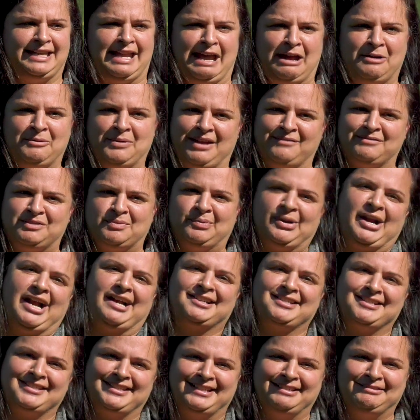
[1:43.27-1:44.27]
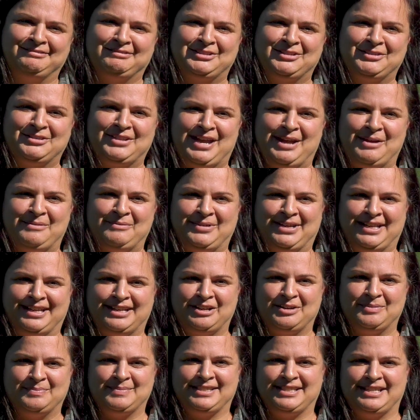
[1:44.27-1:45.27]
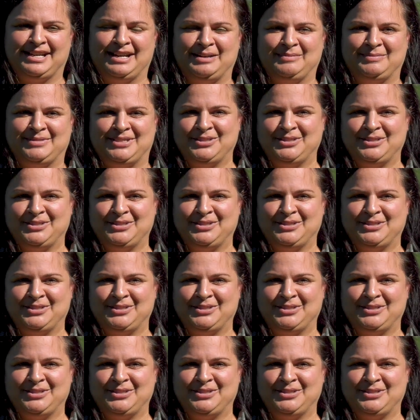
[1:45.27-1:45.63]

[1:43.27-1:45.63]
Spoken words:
now we have to practice it so that when it comes time